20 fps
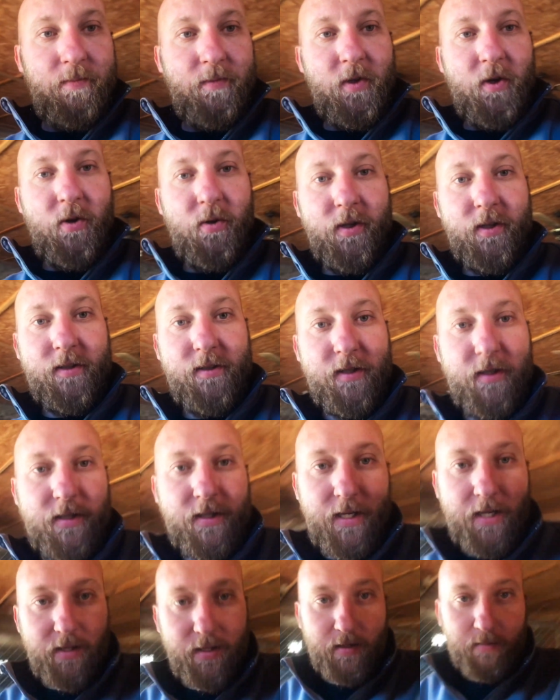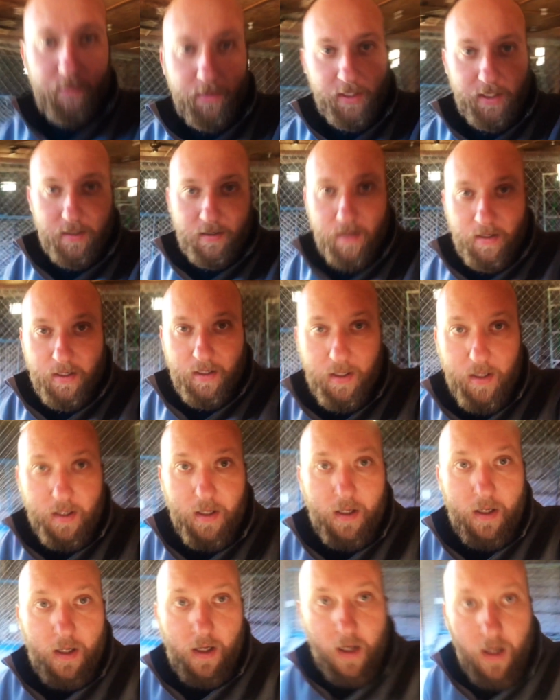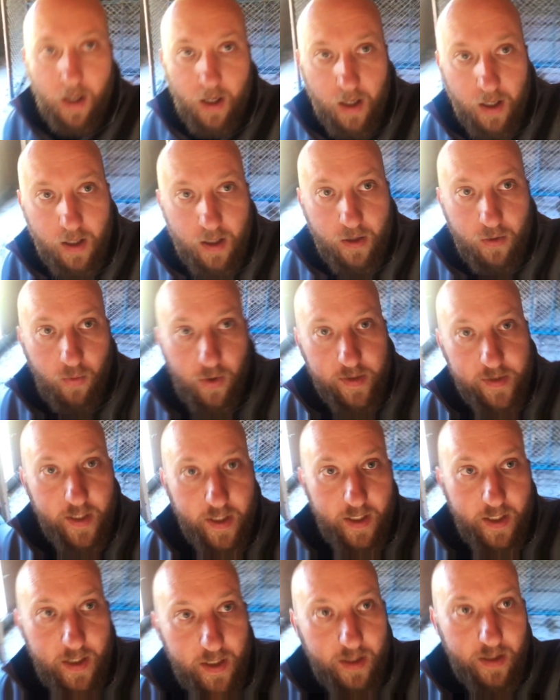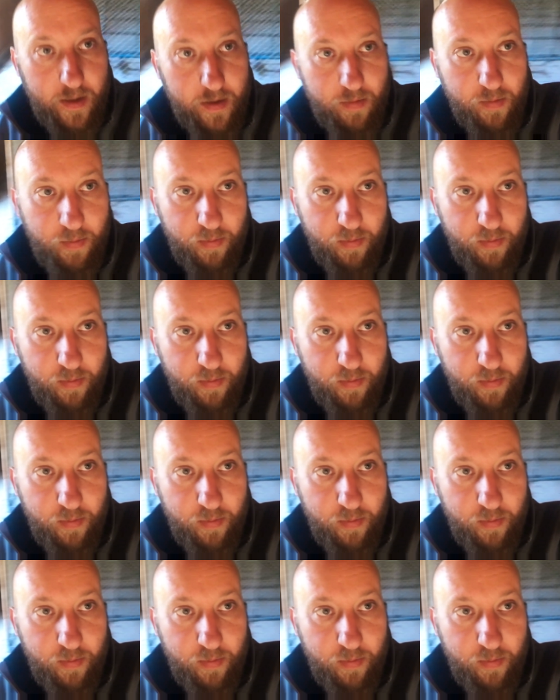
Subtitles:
holding this thing together. But once I get it